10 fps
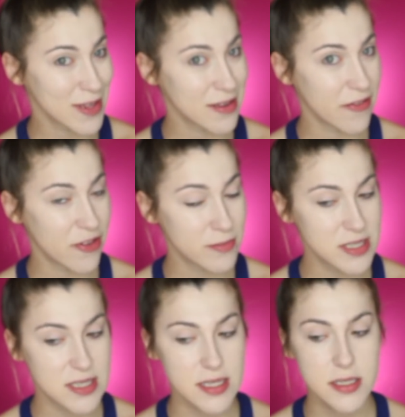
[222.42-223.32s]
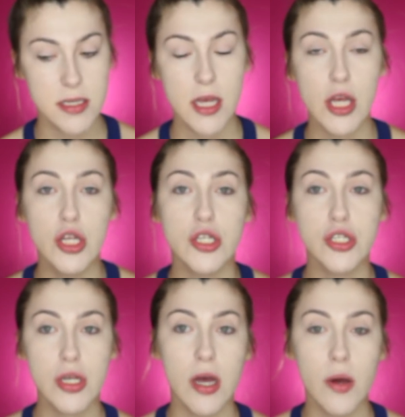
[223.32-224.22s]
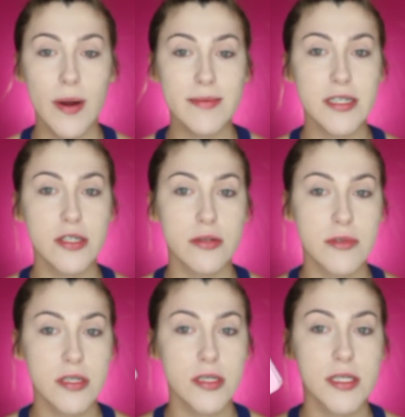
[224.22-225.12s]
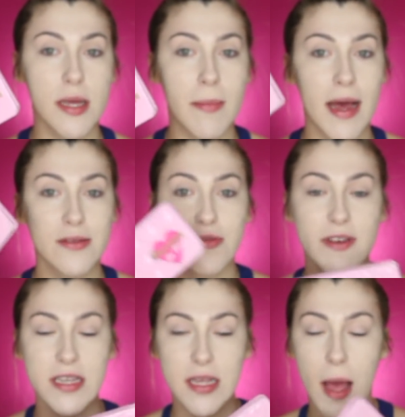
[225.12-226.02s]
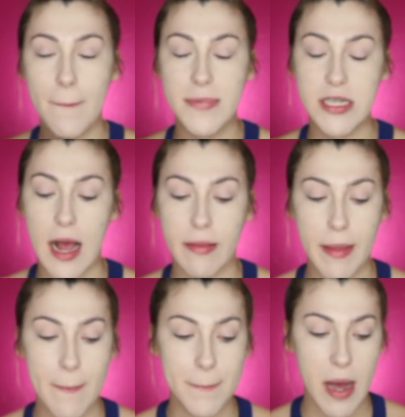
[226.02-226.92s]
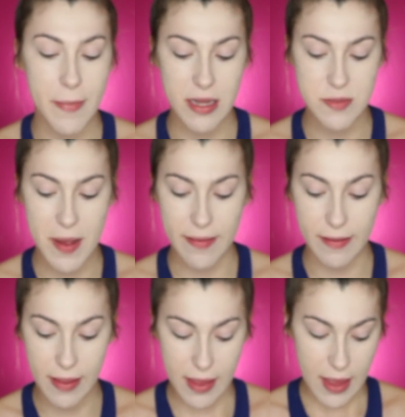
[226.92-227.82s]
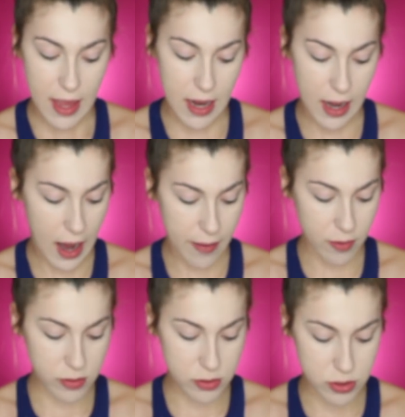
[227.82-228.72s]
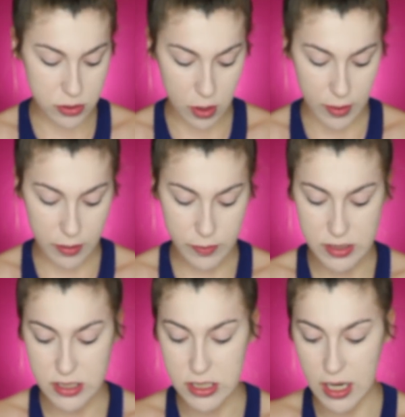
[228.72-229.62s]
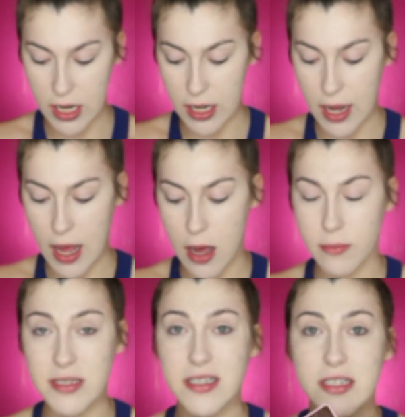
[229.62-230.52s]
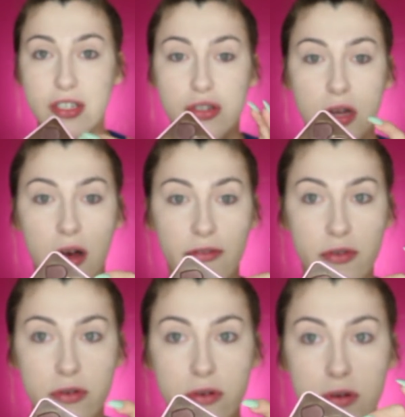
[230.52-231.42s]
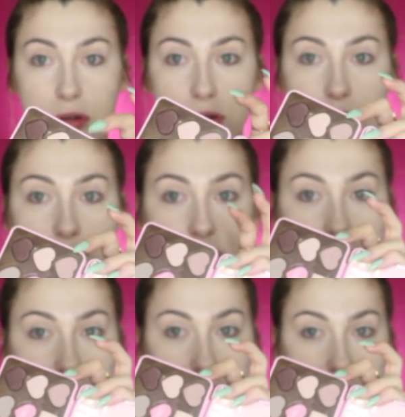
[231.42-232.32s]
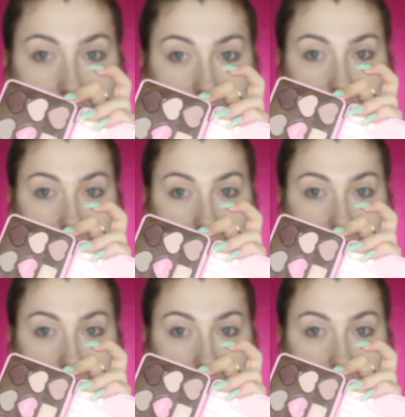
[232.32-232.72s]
You feel me, sis? So what I'm going to do, I'm just going to take my Too Faced Chocolate Bonbons palette, and I'm going to go in with the shade Almond Truffle right here,